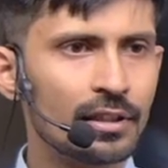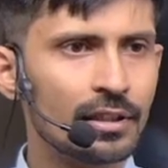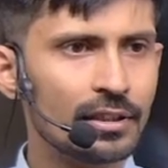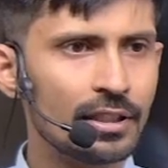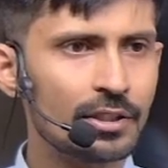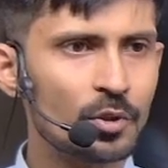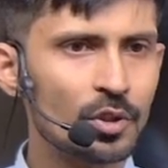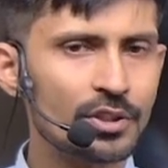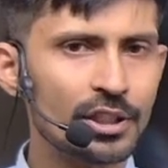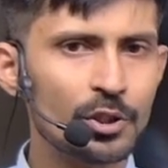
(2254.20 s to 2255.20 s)
This
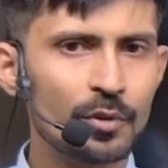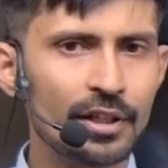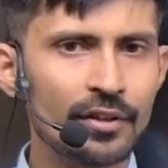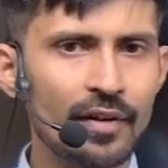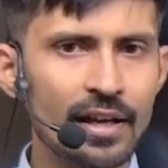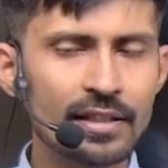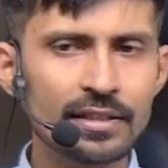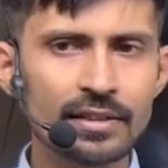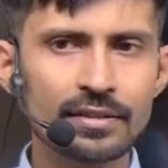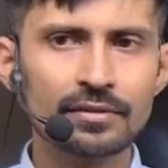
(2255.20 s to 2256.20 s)
question you will
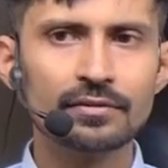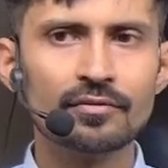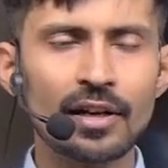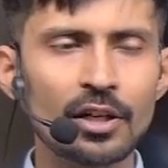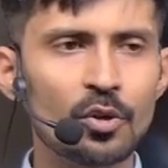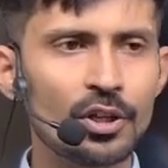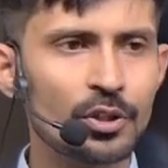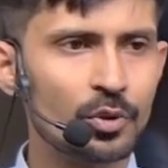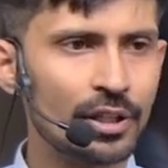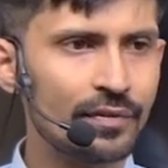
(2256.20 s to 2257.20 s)
revise while going to
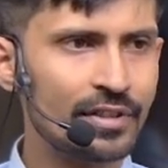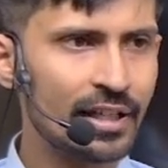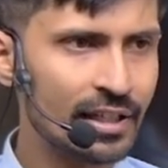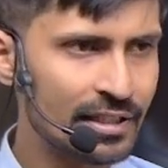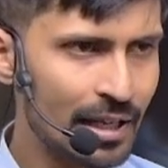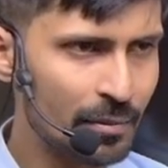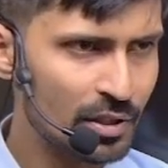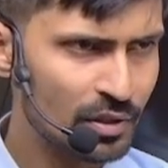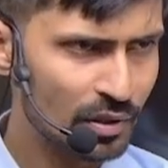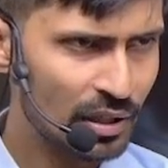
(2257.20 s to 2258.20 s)
give JEE exam
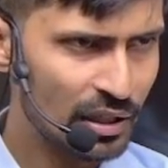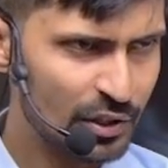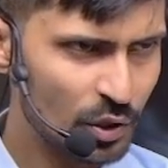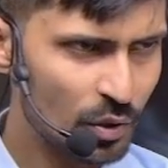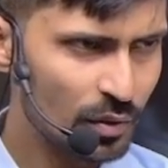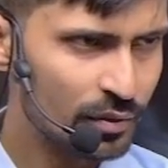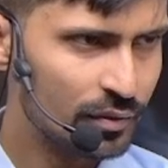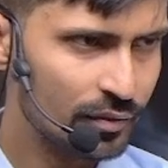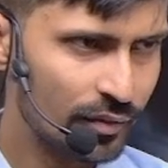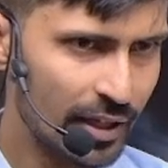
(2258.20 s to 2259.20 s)
also,
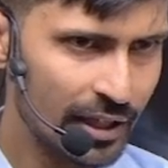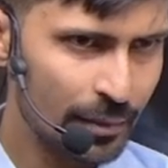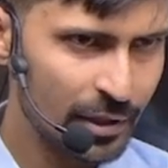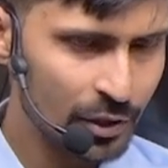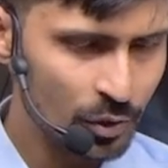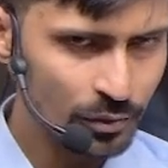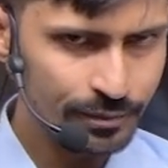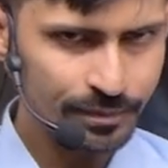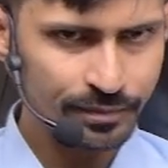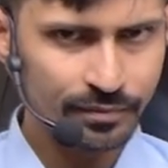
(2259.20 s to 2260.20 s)
while coming to
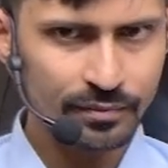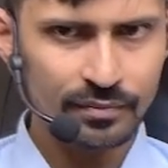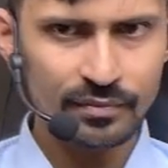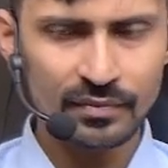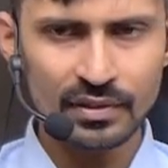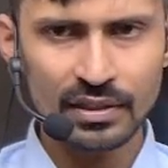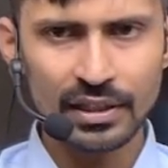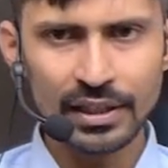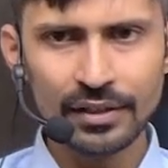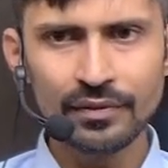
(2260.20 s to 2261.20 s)

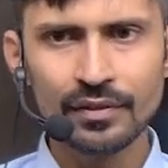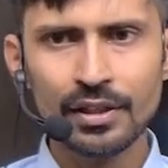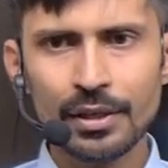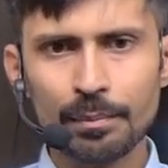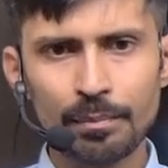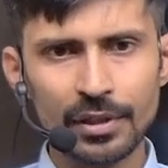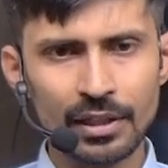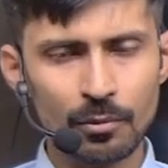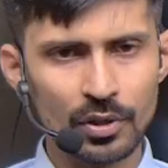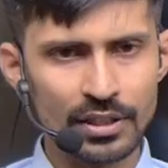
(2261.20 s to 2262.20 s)
give
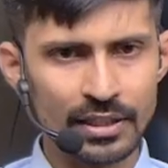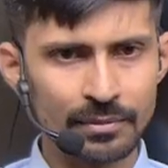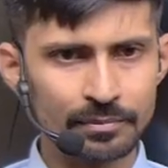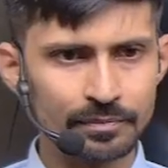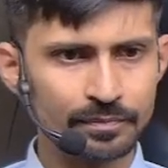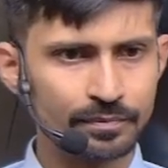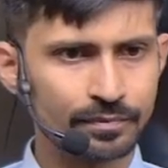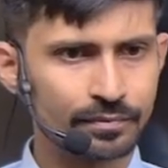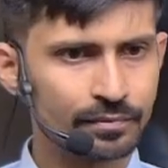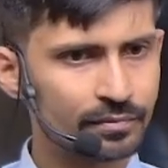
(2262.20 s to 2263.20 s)
PW exam.
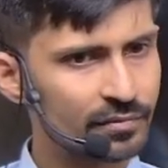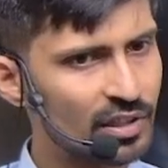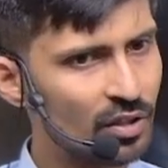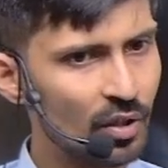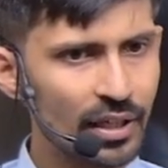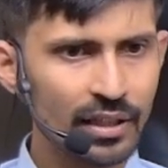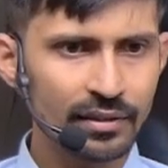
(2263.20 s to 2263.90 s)
Okay?